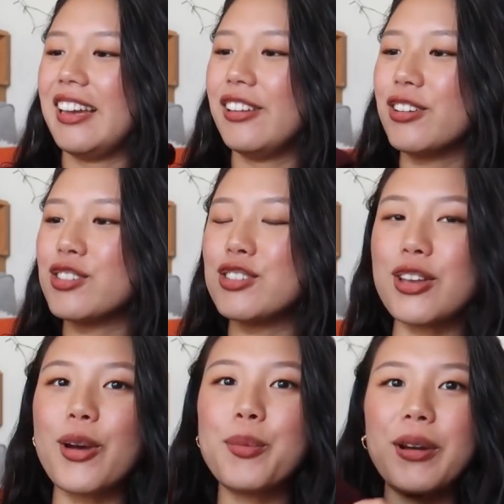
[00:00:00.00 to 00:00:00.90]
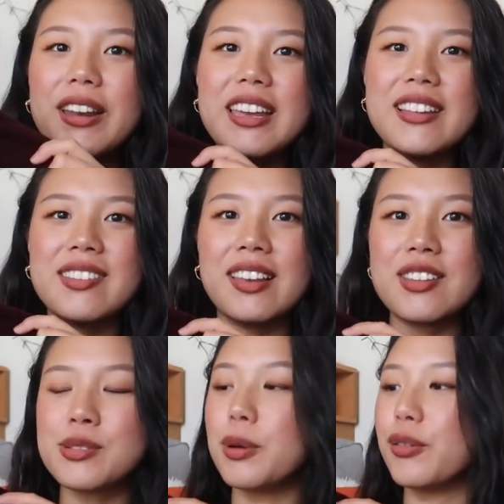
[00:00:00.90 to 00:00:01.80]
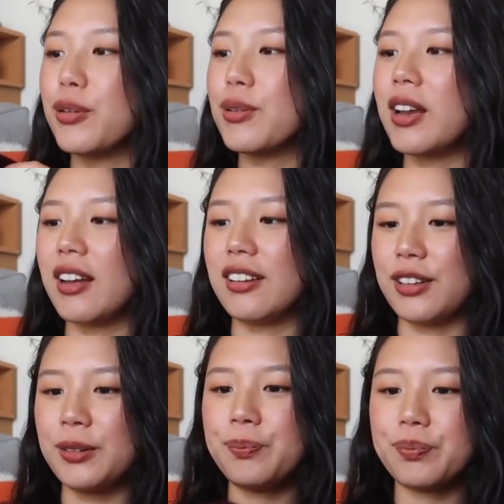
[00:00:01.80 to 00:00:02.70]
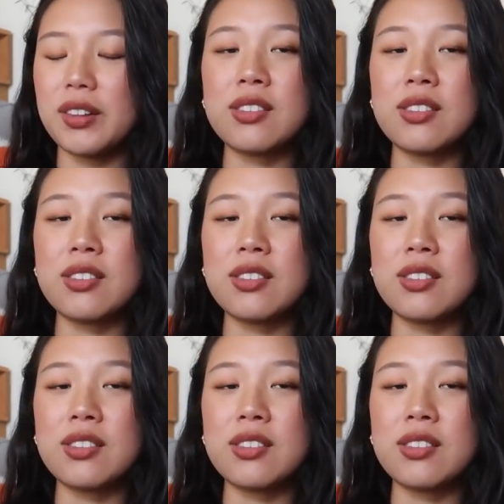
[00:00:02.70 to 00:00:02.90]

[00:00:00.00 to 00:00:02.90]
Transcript: It looks so pretty. It's like this maroon color.